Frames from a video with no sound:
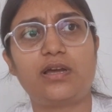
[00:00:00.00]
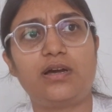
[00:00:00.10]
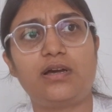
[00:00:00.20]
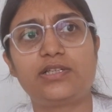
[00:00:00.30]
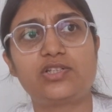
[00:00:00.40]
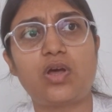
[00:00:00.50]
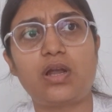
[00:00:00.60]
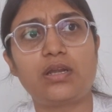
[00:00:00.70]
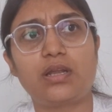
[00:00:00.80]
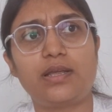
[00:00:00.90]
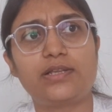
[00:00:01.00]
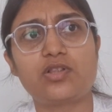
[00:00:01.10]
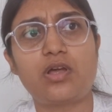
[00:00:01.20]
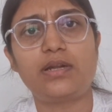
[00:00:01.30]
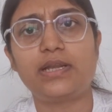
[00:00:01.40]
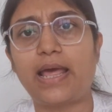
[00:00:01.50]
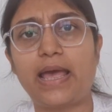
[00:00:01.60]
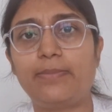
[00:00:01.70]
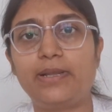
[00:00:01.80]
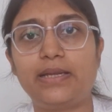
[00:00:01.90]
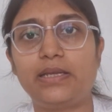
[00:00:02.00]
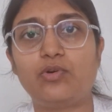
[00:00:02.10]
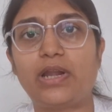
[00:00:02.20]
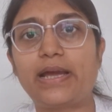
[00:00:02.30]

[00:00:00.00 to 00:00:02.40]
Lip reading: It's not deniable anymore.